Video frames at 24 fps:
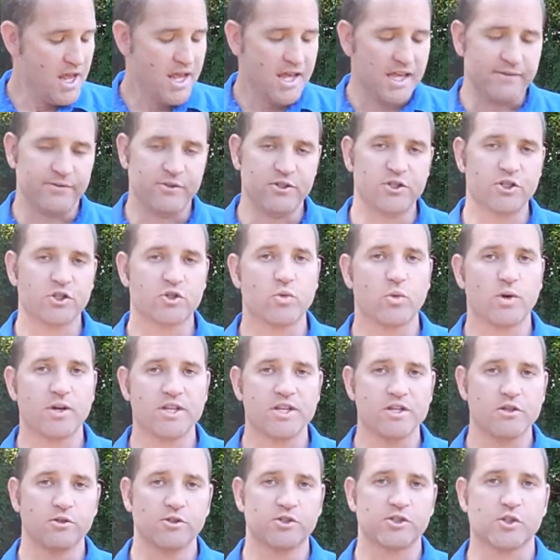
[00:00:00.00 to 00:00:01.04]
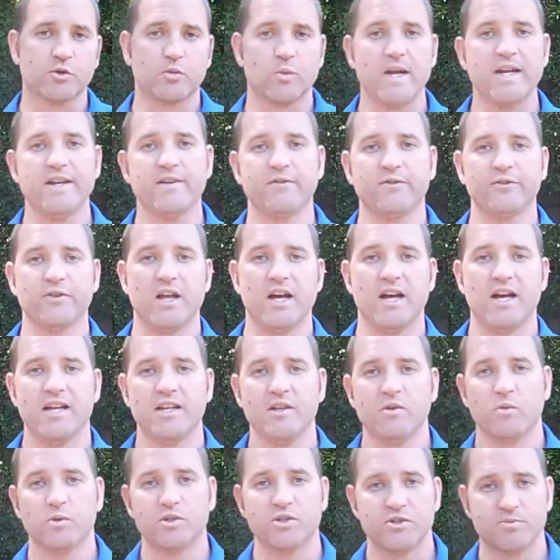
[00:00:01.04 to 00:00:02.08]
If you just want to use the Rainfly,
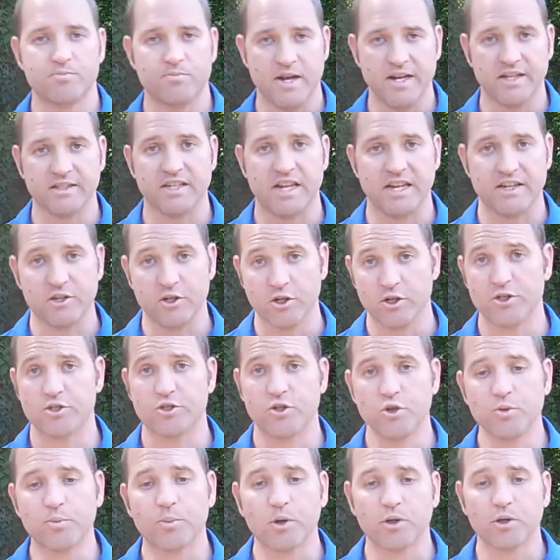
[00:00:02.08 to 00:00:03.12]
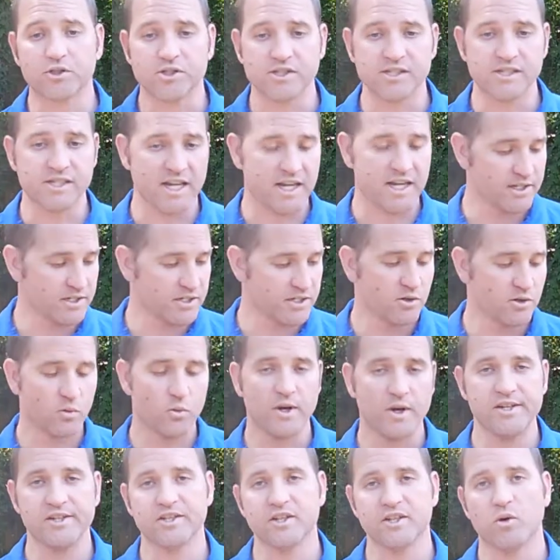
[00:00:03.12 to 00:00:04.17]
which makes a good two-person tent,
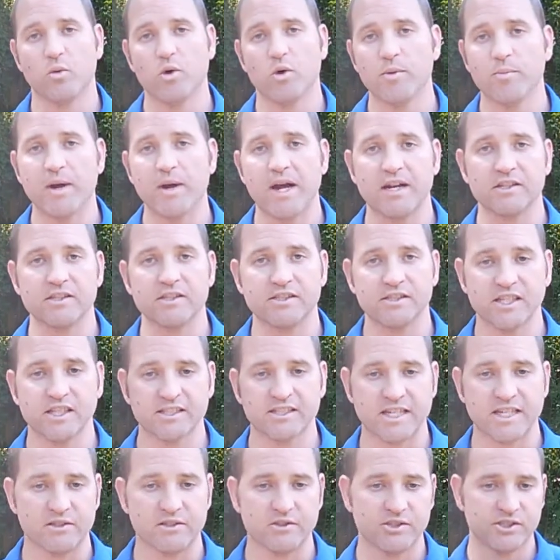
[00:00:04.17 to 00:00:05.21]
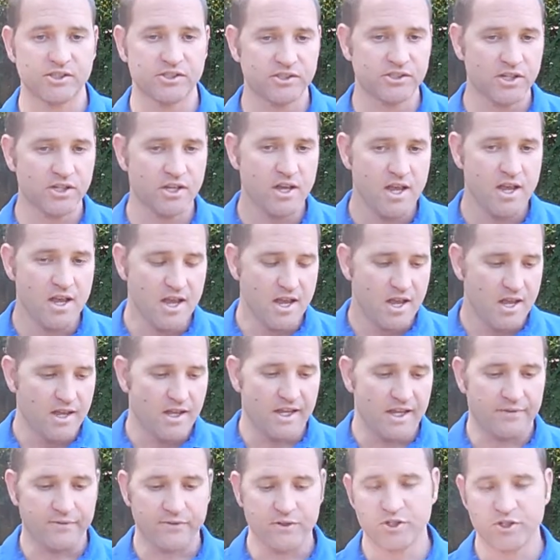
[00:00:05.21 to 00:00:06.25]
weighs in at one pound and six ounces.
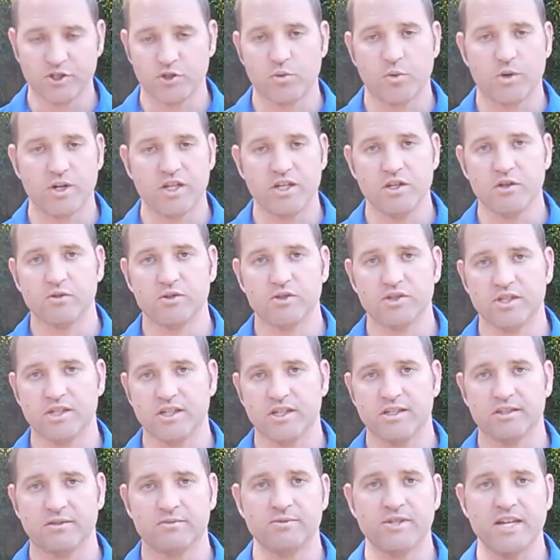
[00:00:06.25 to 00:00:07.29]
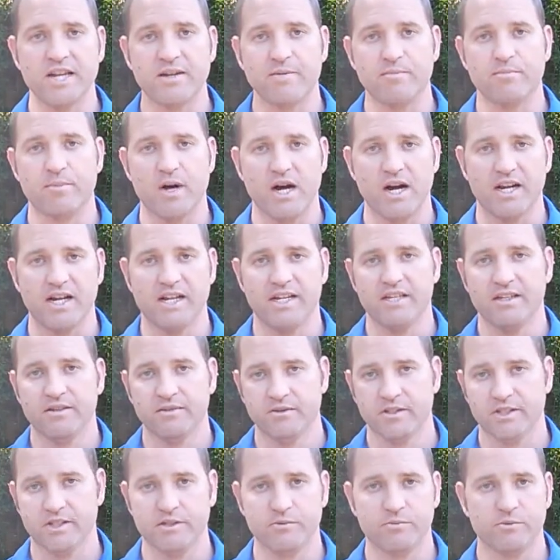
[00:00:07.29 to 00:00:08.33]
If you just want to use the tent body,
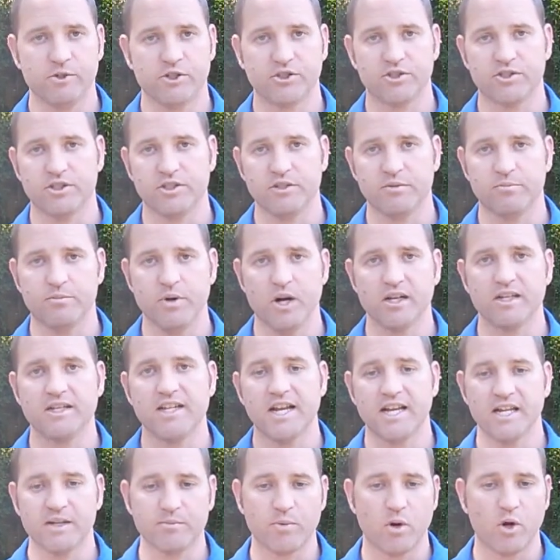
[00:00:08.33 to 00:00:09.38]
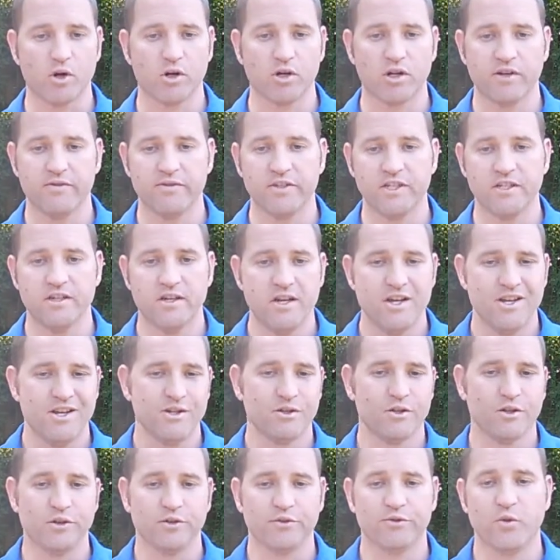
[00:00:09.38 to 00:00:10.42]
the just the bug netting part of it,
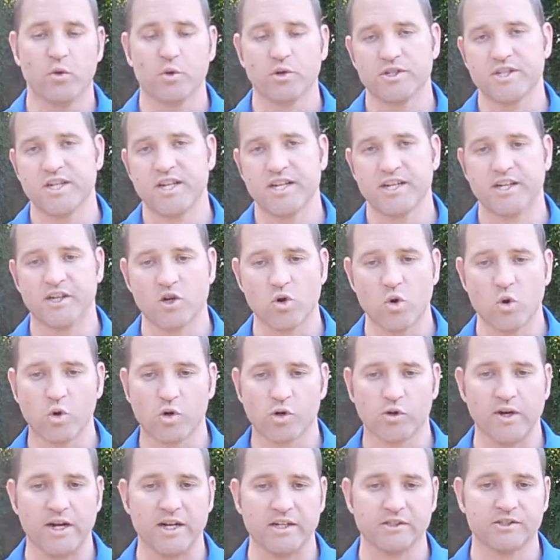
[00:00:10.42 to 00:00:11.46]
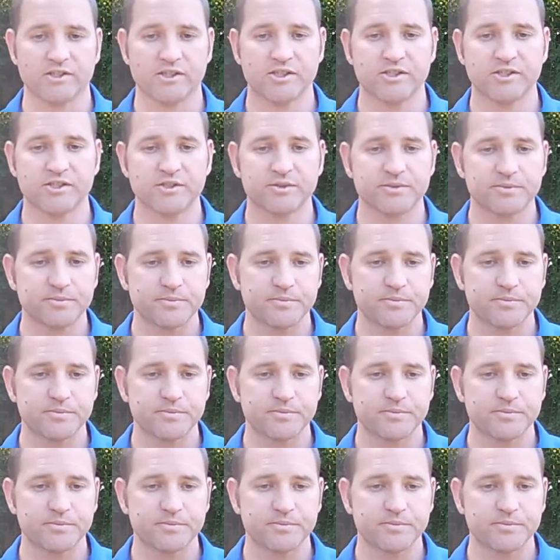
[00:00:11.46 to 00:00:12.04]
you're at 14 and a quarter ounces.